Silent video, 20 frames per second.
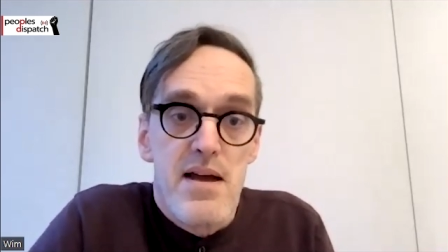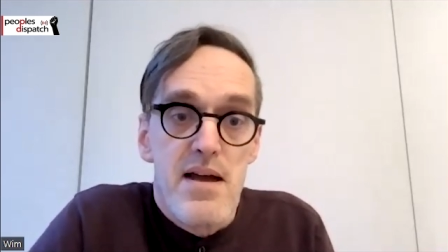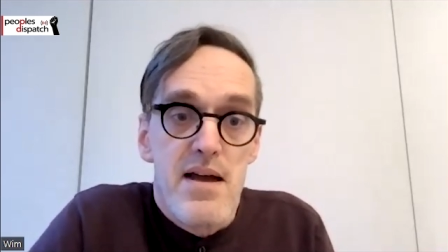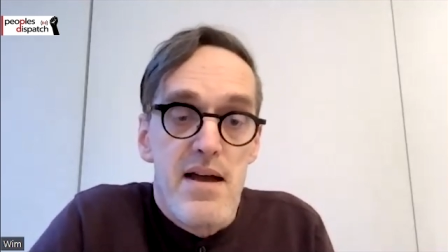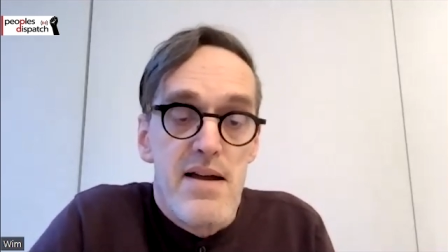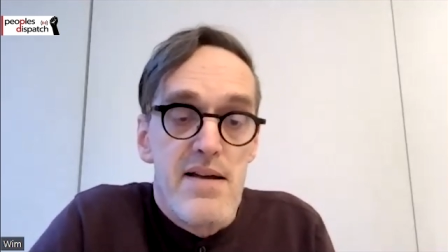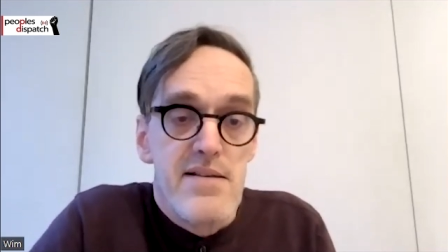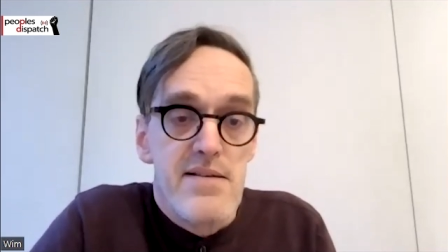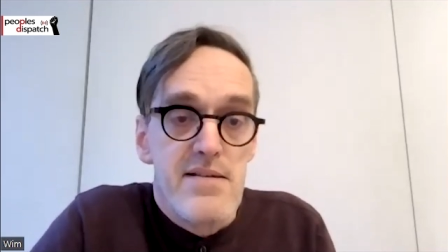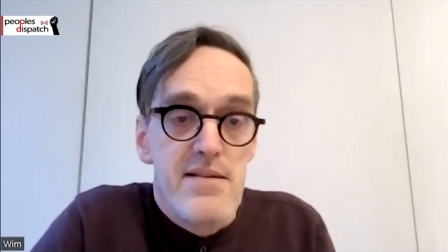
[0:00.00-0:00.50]

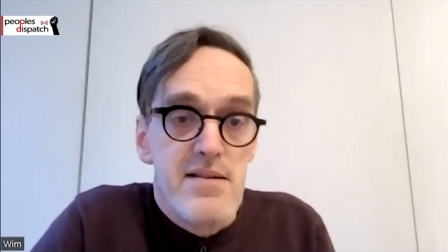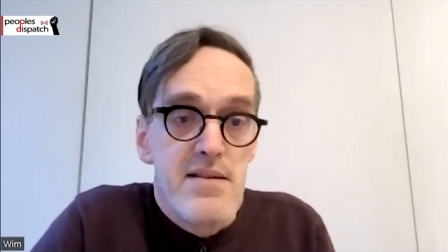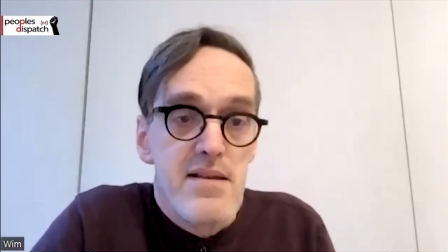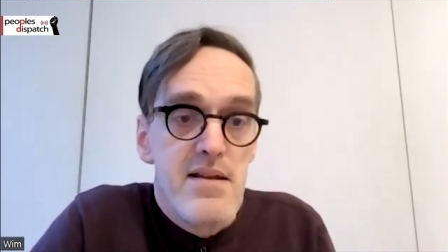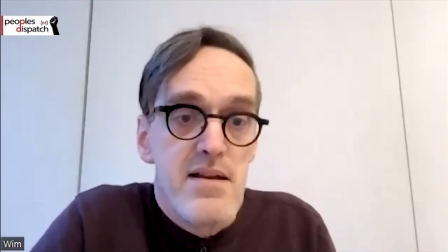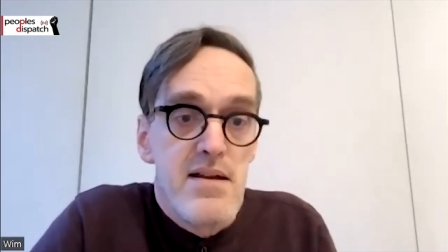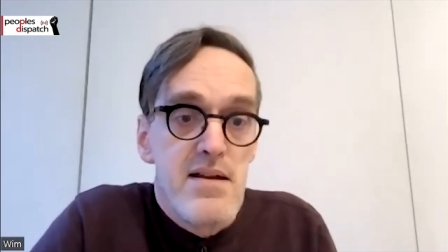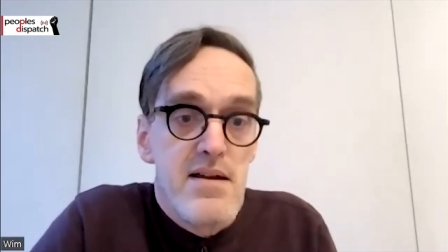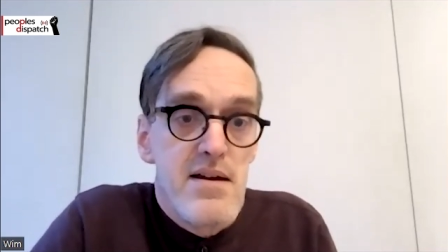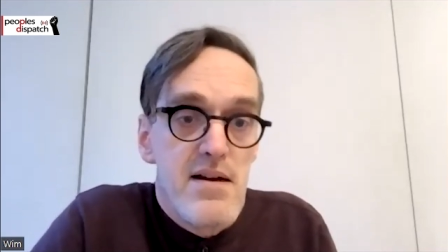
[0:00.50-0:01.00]
and
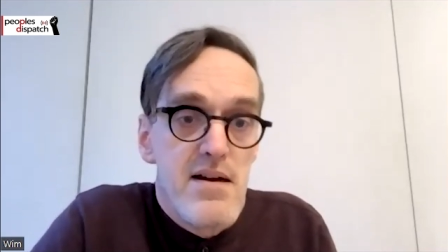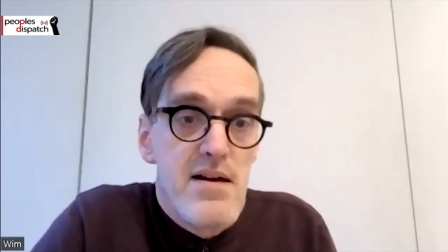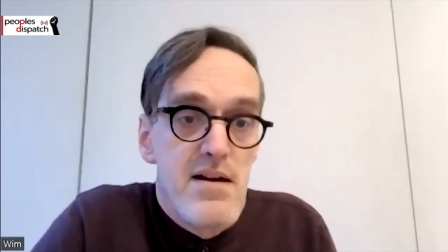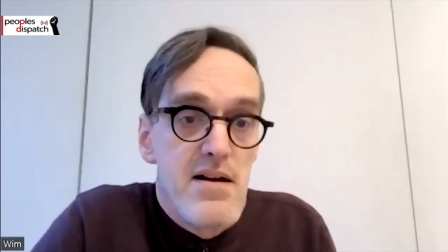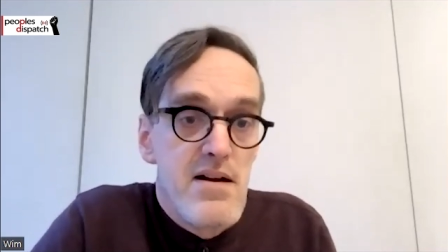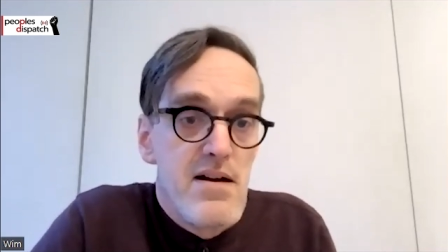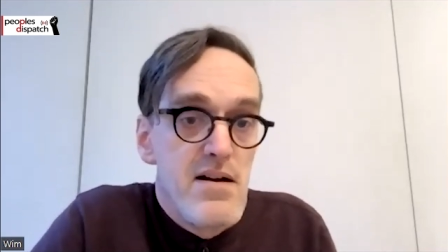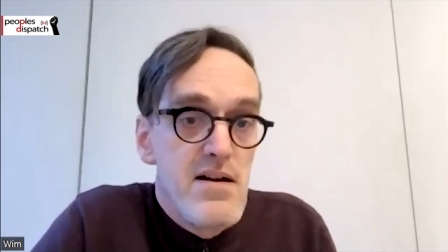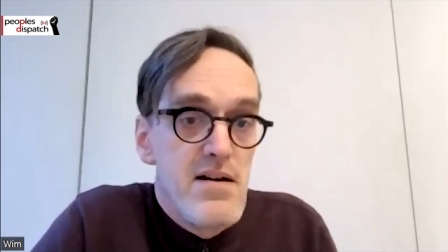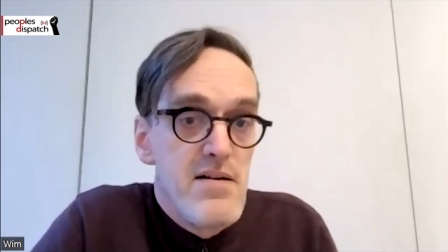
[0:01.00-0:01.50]

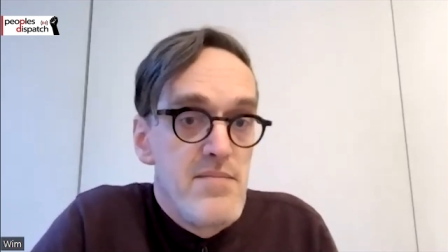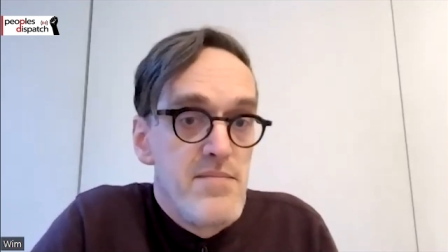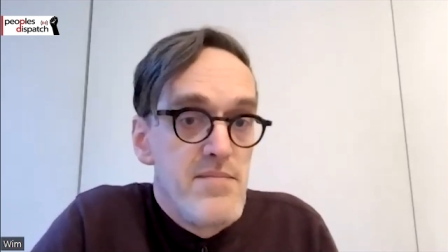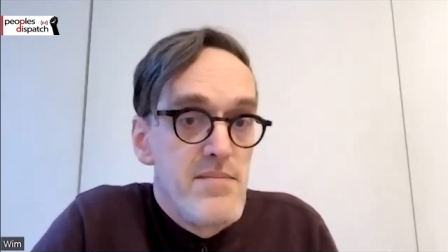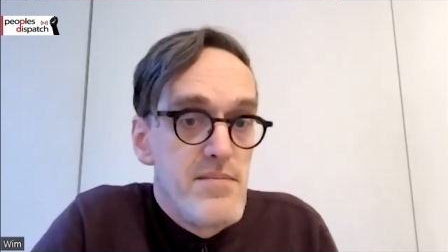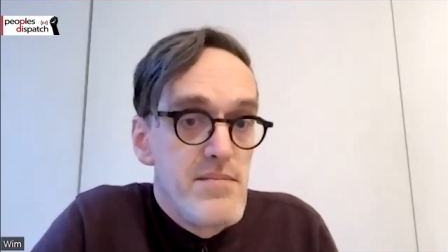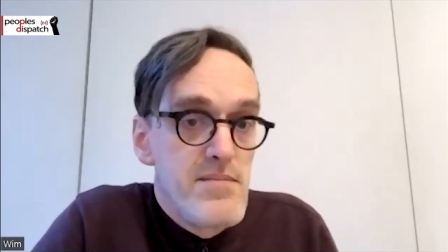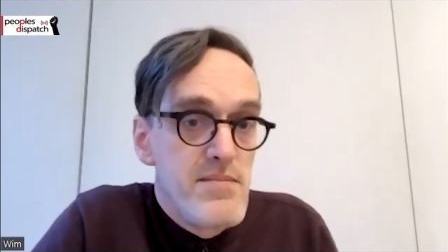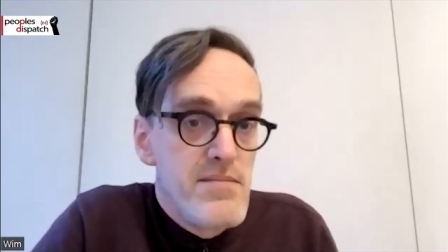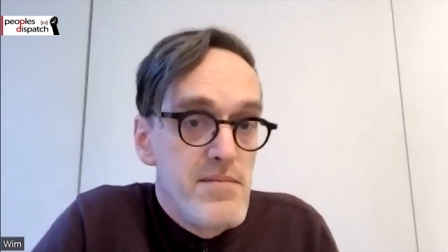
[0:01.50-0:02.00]

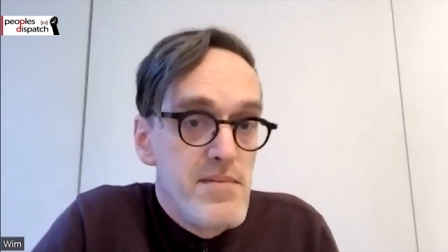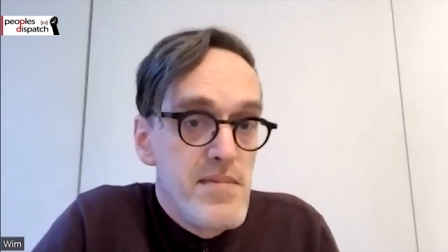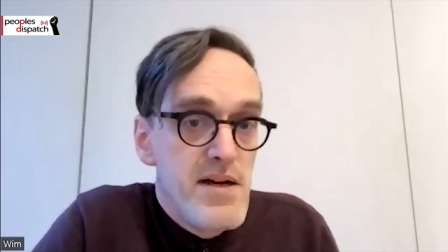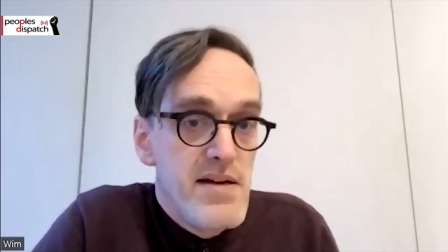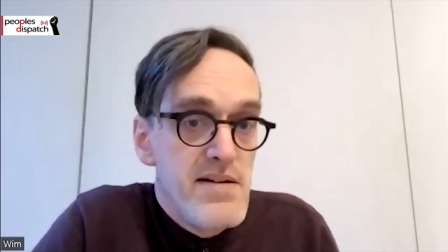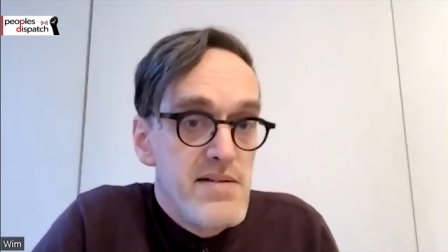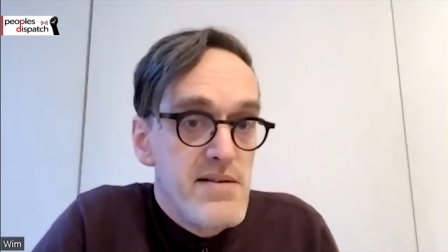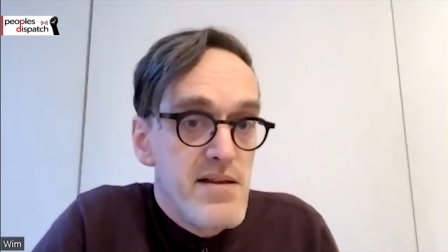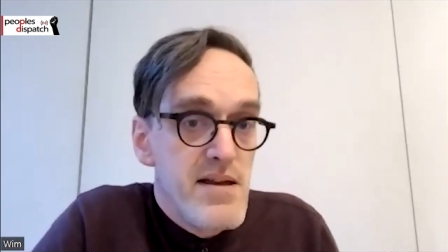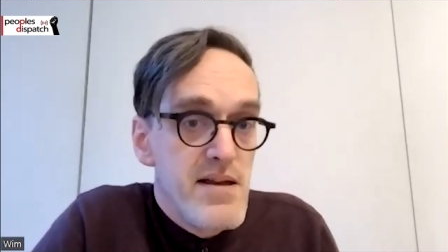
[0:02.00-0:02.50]
um,
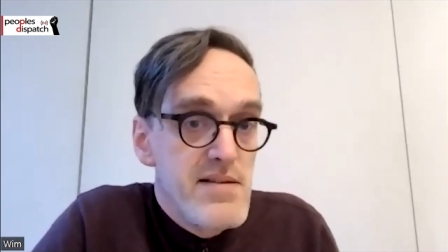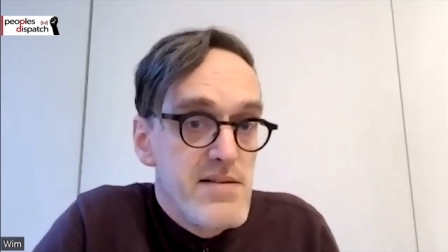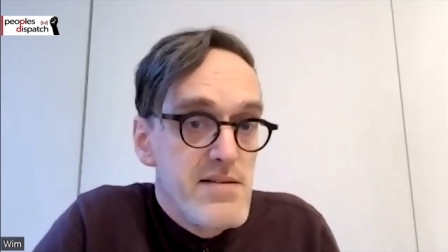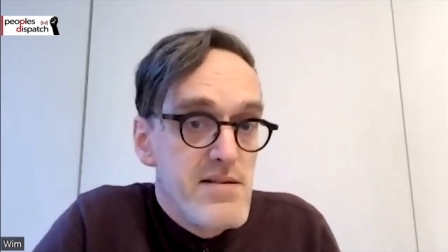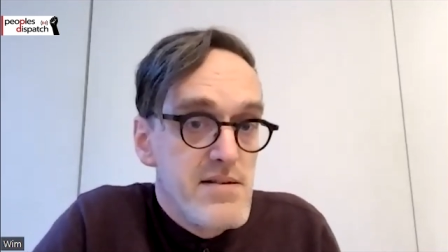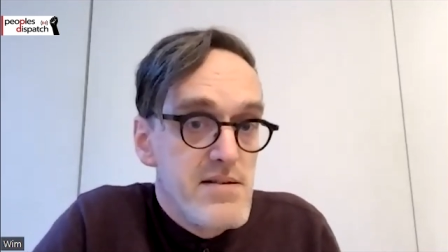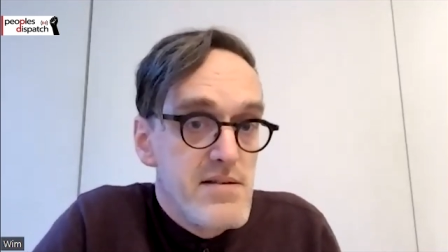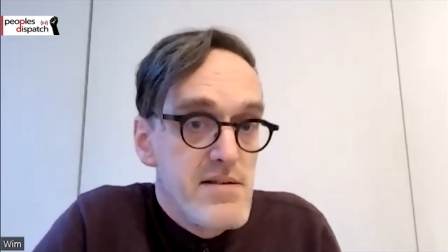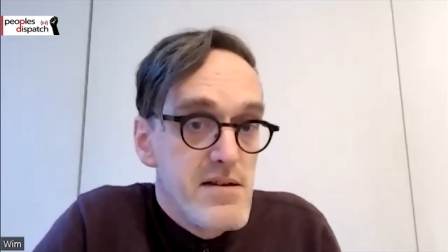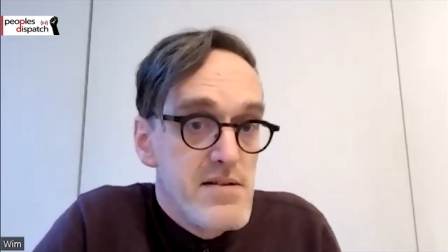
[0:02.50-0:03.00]
and, and
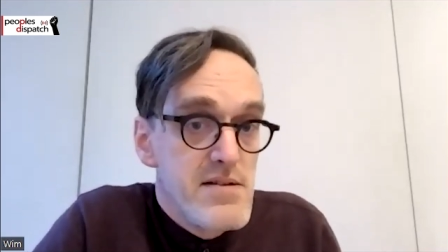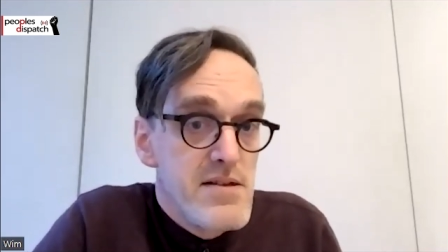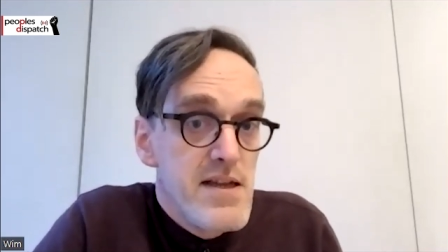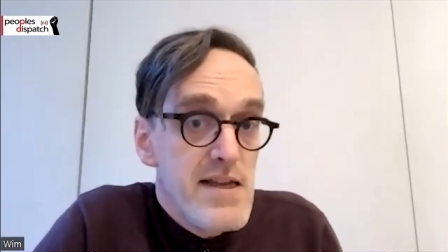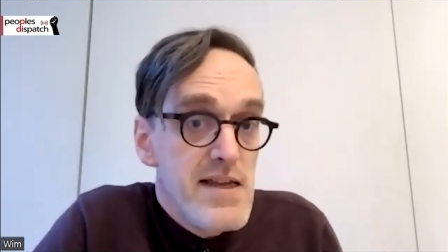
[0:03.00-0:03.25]
an,